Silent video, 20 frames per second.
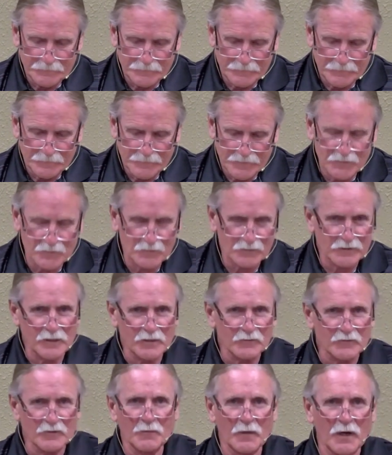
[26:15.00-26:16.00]
You know, kind
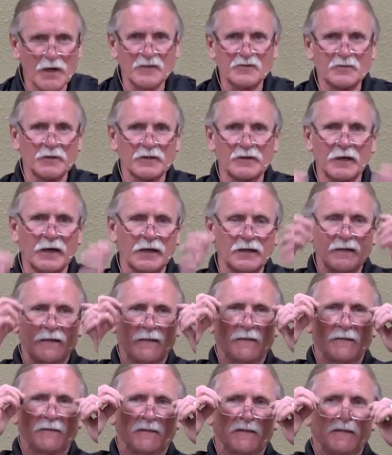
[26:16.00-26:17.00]
of reminds me of that
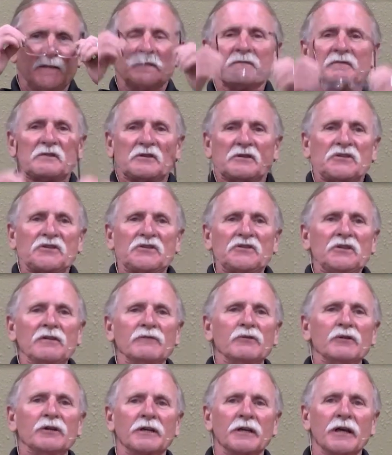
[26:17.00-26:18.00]

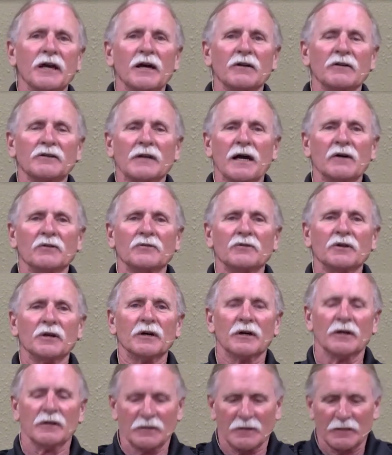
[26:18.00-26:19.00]
sniveling out, out, in
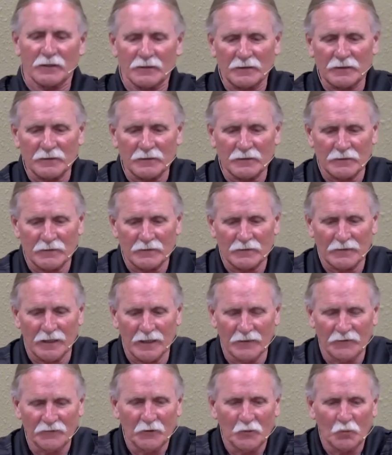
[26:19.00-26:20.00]
the,
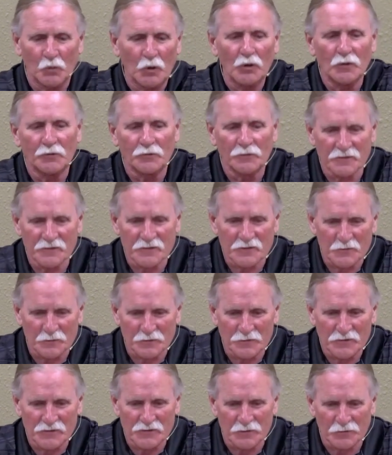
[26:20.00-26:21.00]
out in the wilderness when
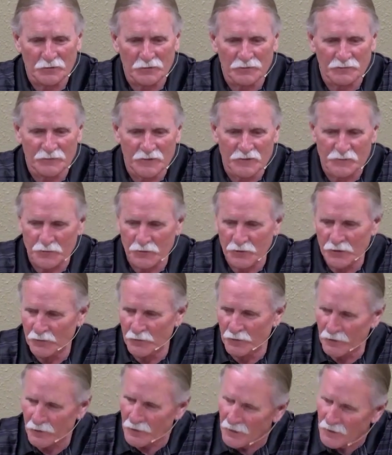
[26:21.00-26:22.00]
the children of Israel
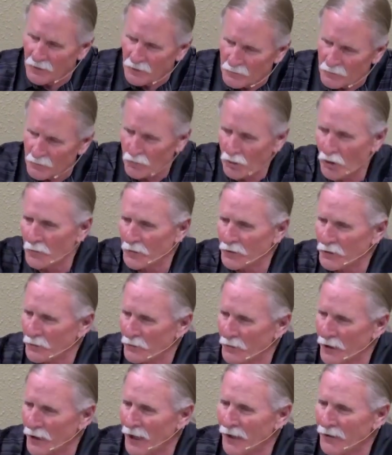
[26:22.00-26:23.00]
were roaming
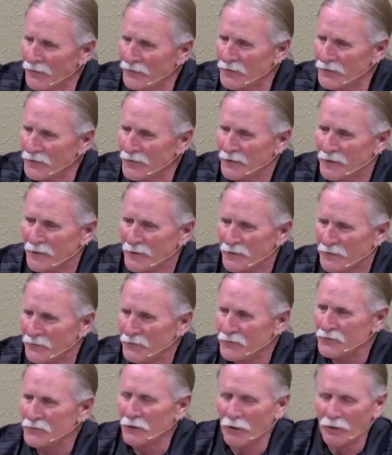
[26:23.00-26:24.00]
around and they're
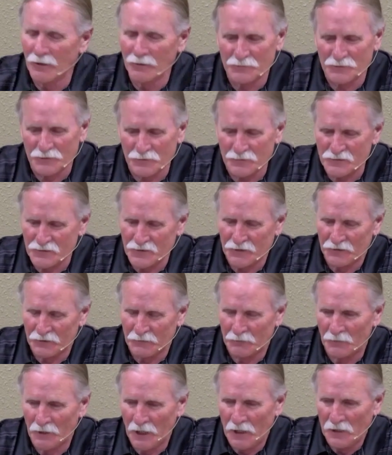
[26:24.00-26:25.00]
so, oh, I'm so sick of
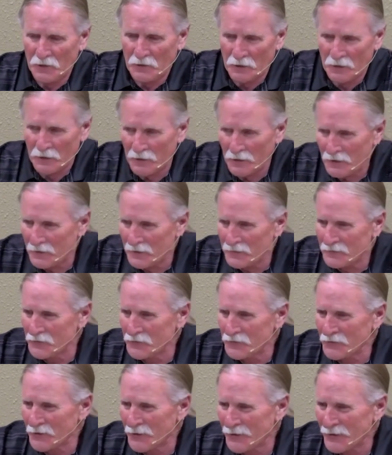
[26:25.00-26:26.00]
manna, you
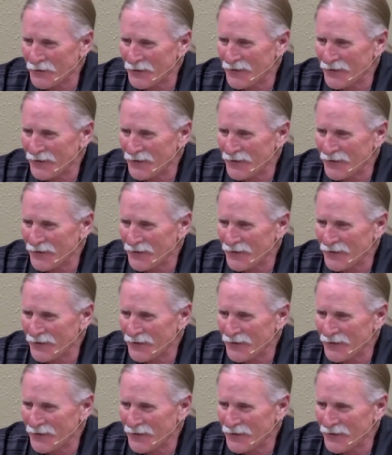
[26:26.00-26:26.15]
know.